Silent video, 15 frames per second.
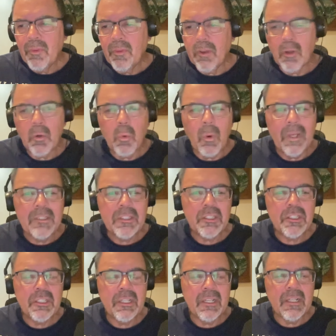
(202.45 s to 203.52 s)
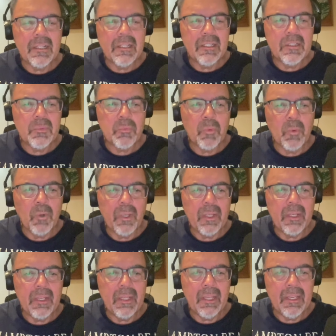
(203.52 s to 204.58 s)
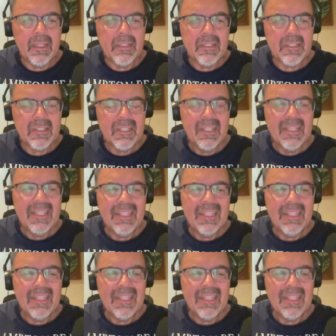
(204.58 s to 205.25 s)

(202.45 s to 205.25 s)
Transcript: The question at this point is